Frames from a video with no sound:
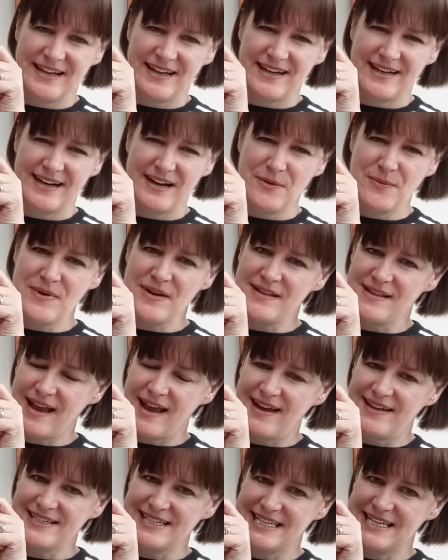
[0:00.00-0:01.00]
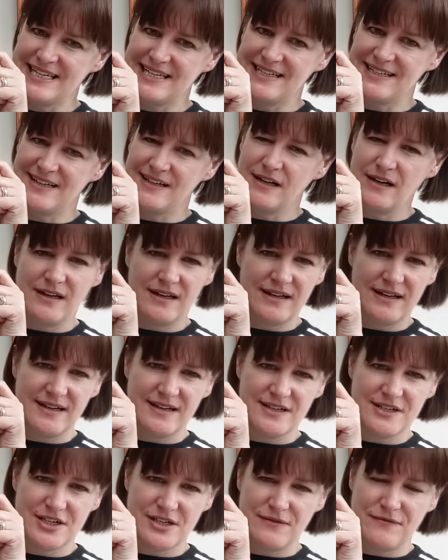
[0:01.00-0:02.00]
And I will add in a
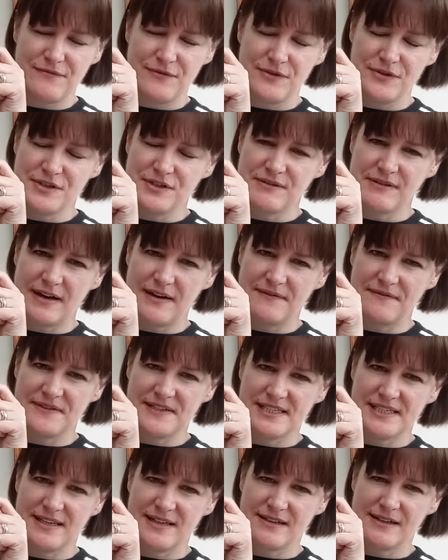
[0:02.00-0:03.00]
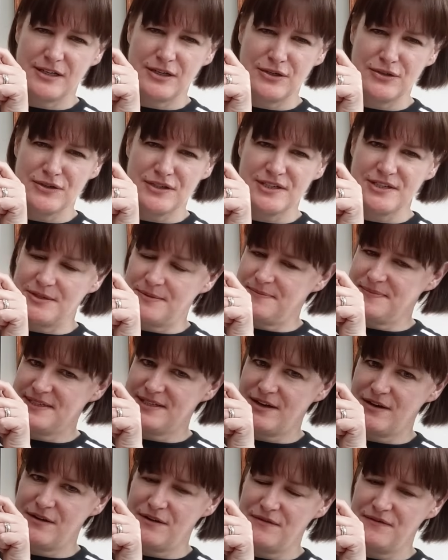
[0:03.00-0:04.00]
collage of photographs and close-ups
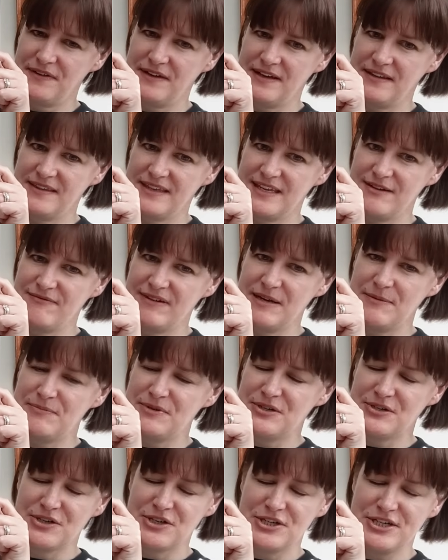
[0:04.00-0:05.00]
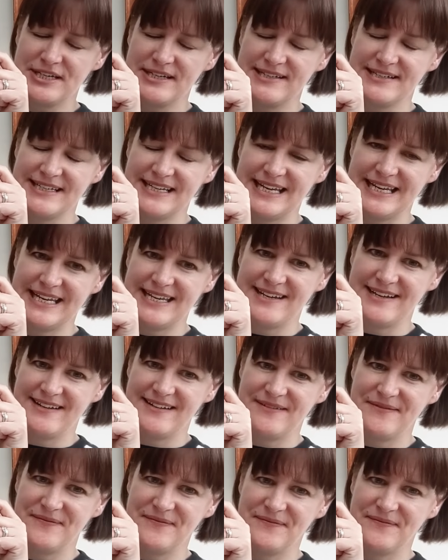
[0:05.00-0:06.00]
of the reproduction here.